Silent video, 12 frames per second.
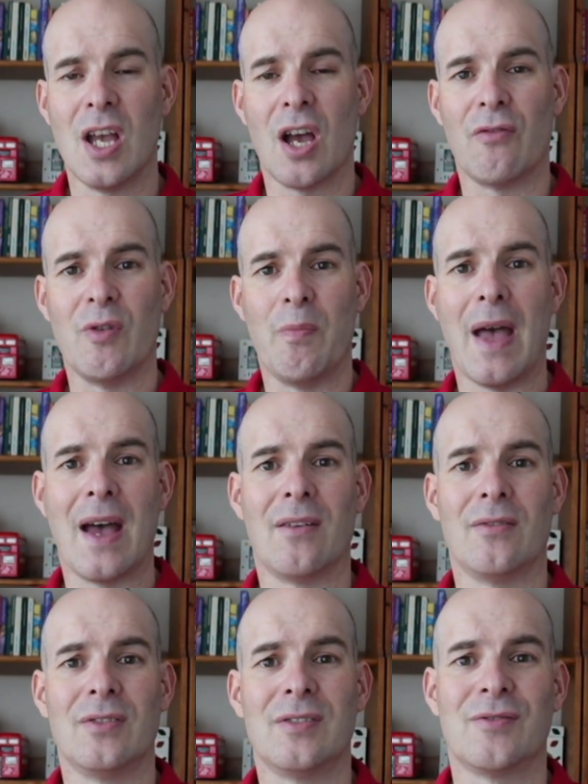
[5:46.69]
and
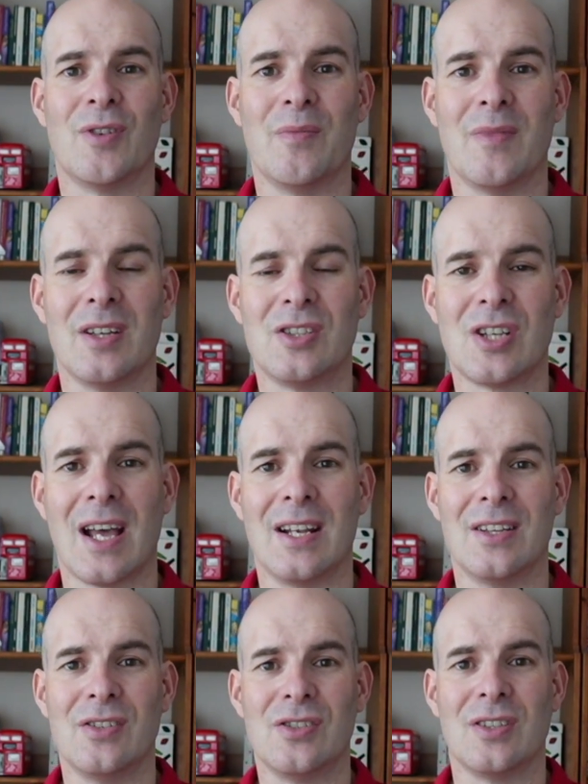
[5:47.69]
rebound from
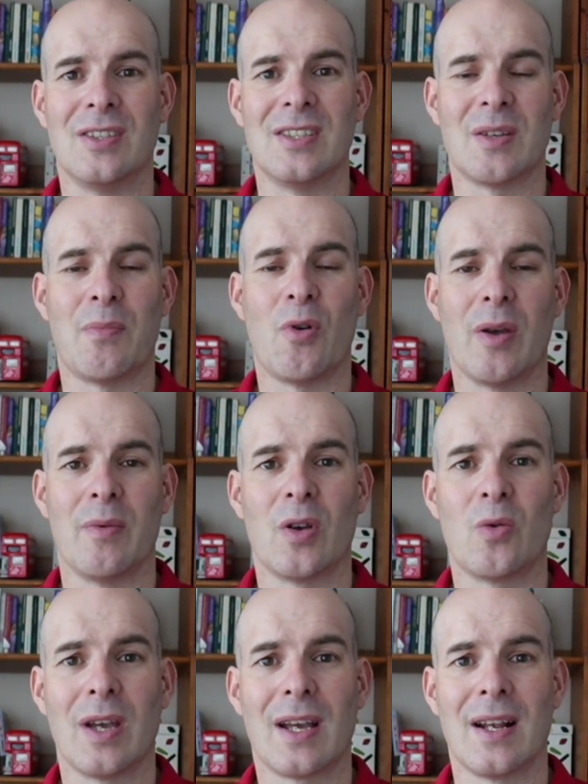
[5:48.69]
challenge and disappointment
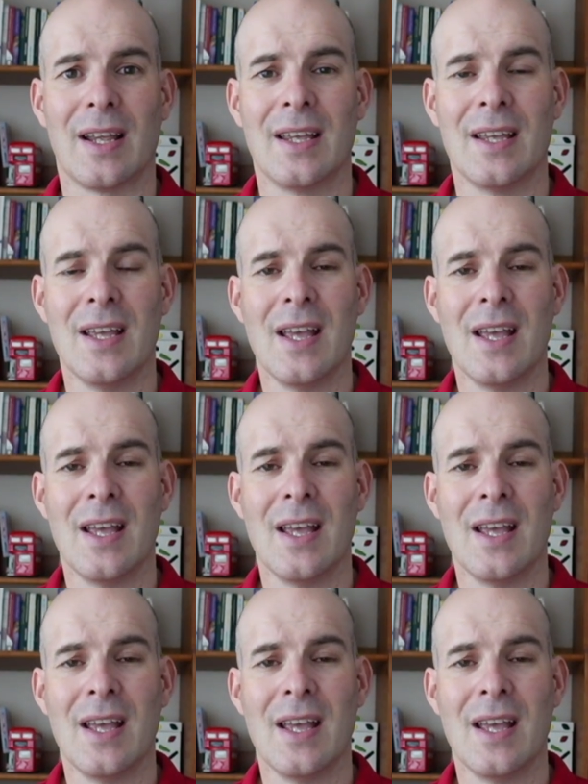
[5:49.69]
quickly,